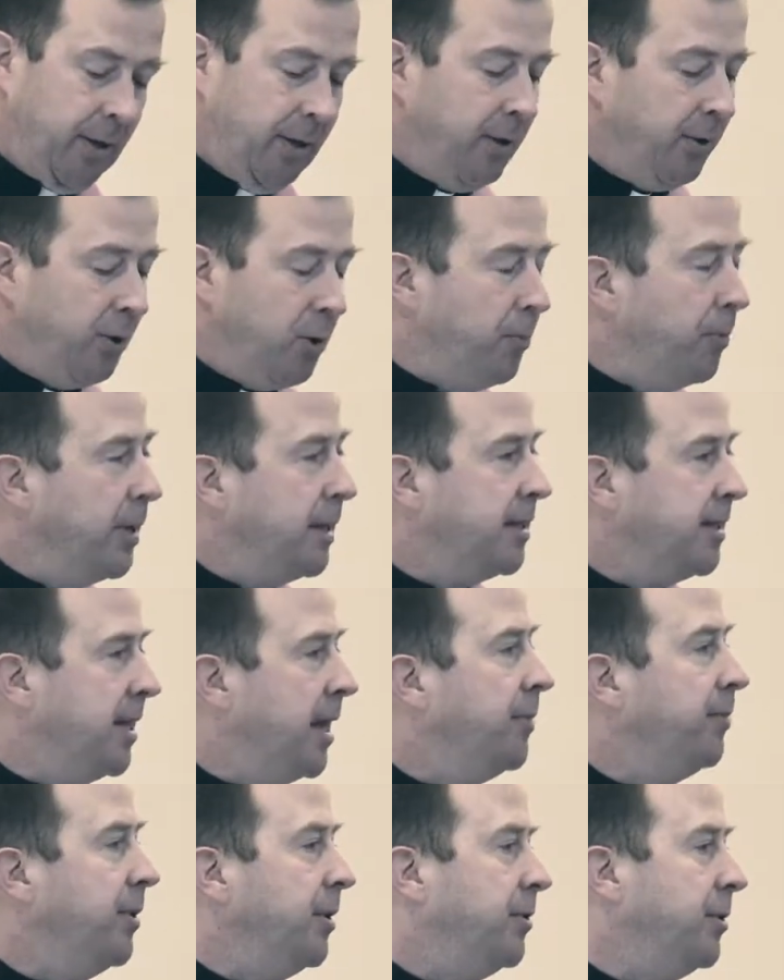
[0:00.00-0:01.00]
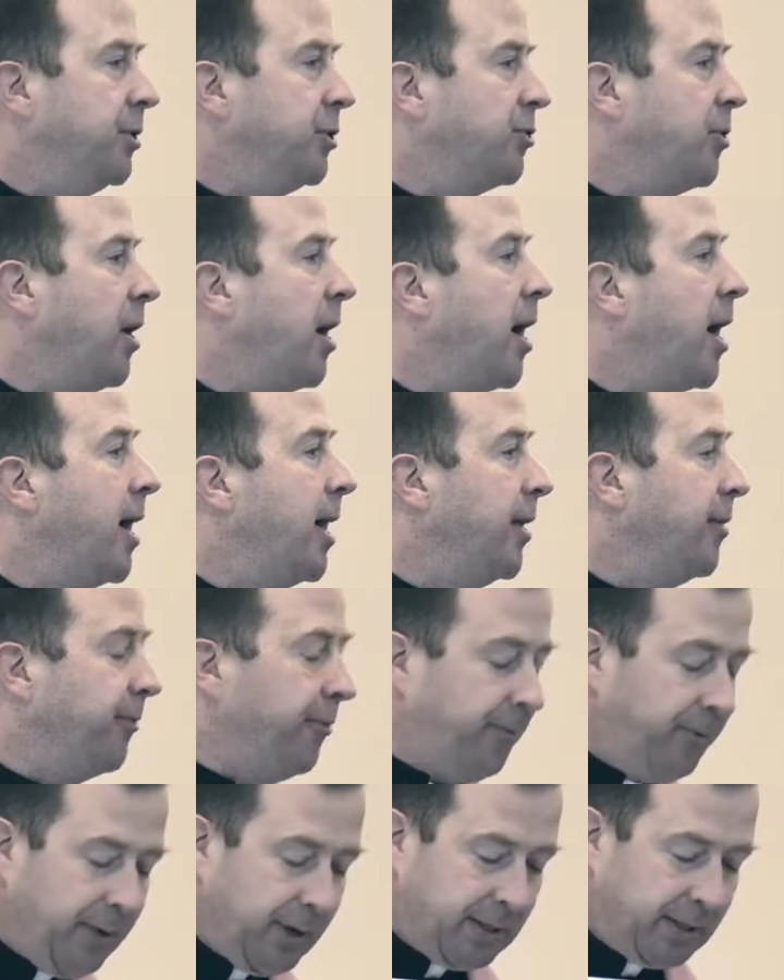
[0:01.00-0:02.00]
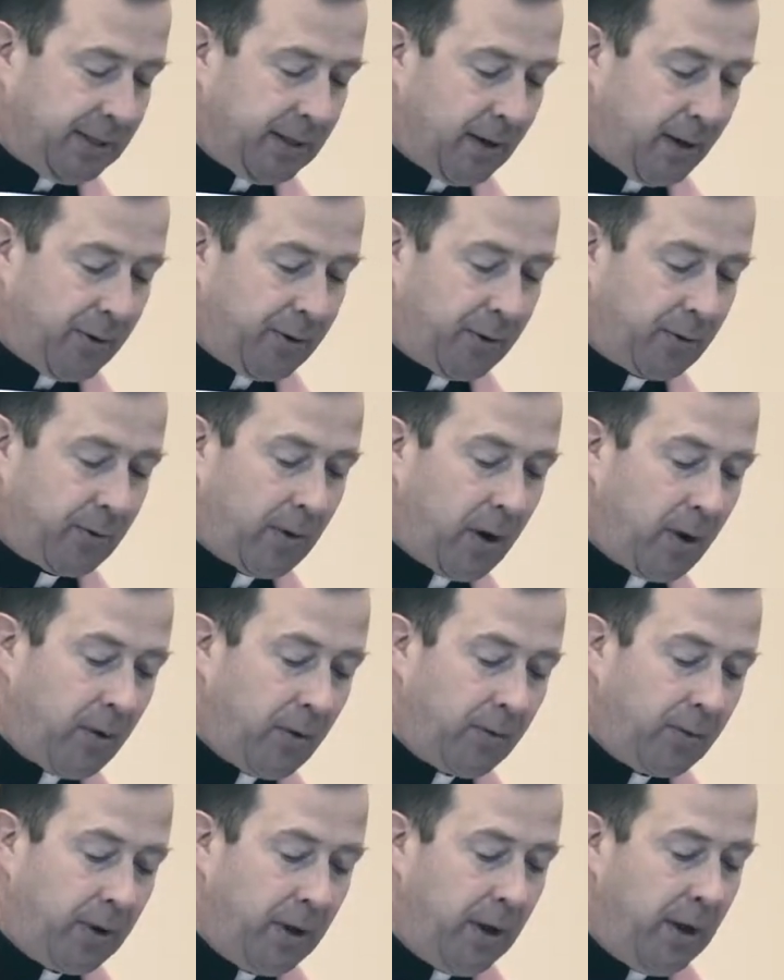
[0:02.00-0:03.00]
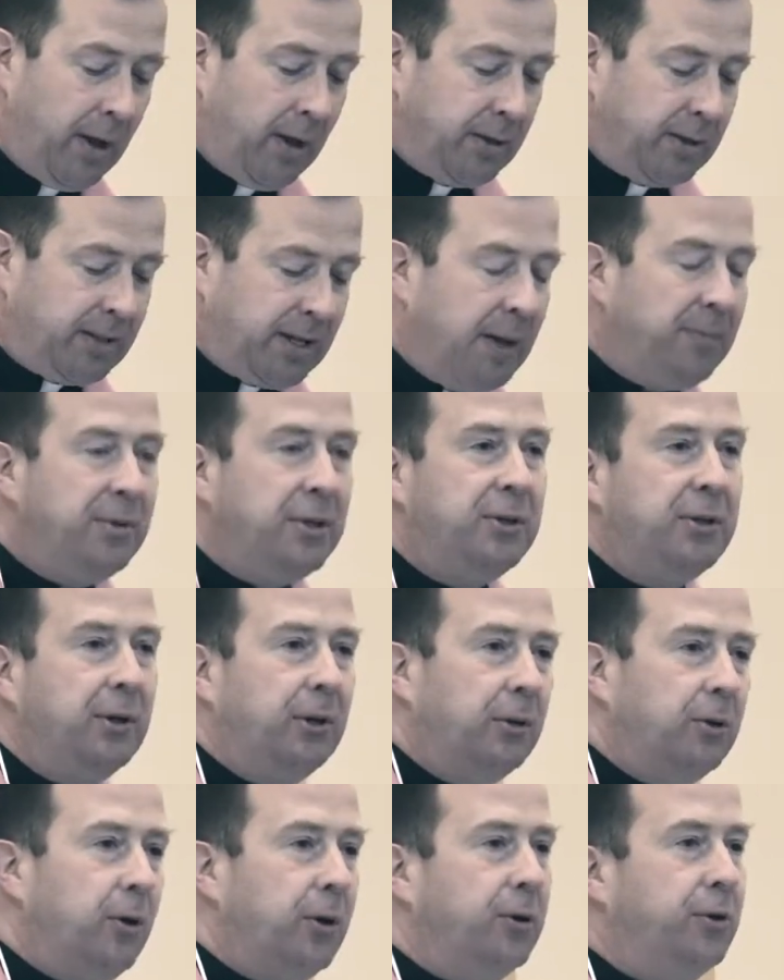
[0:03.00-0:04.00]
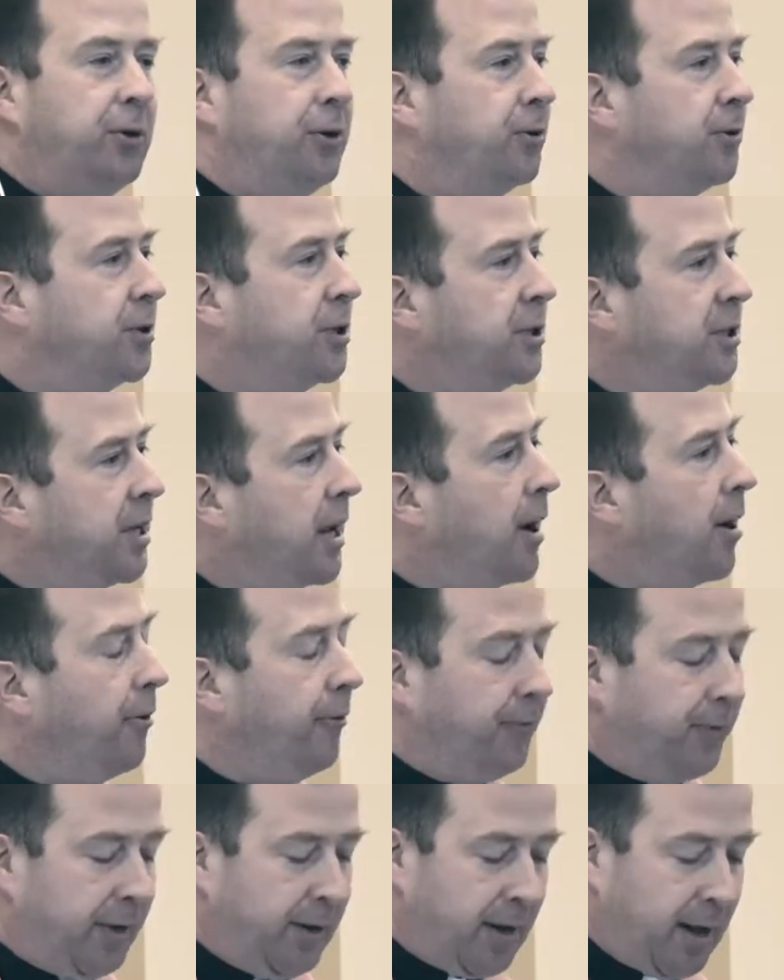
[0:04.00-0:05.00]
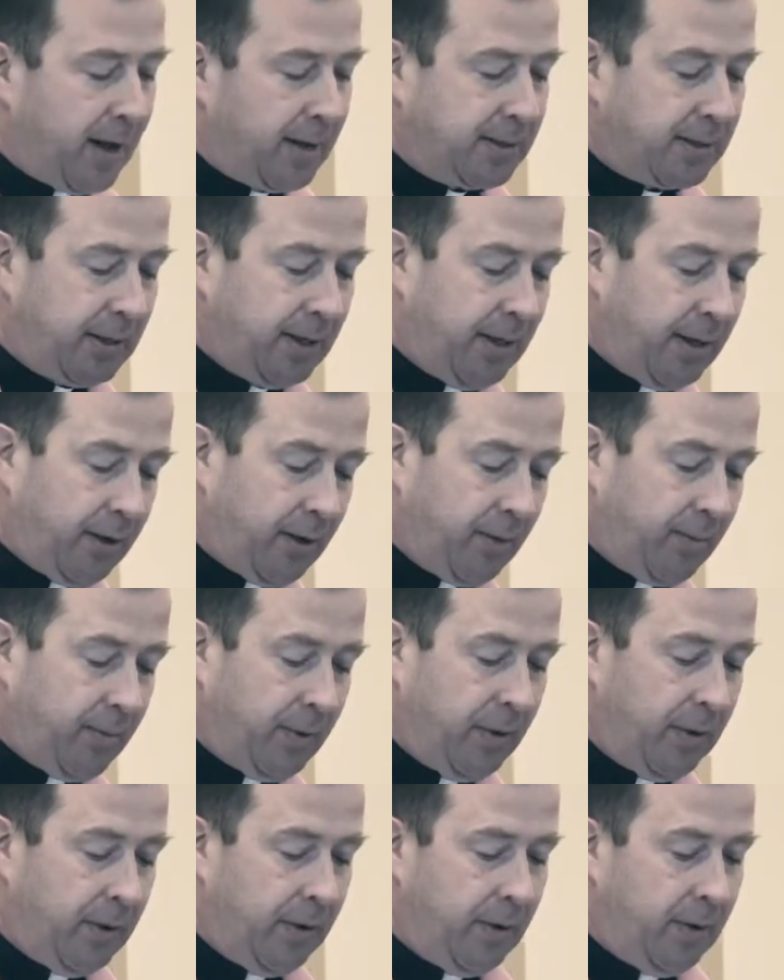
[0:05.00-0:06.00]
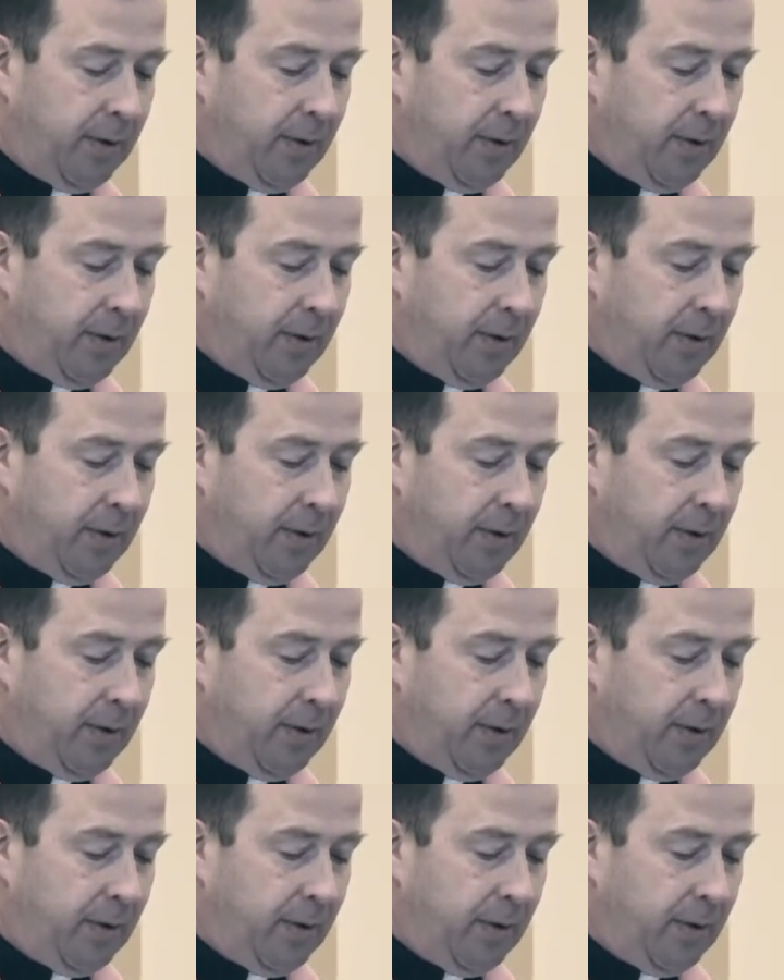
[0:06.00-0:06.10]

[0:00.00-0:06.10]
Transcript: You'll be tempted to try and fix it on your own, tempted to look to yourself and not to Him.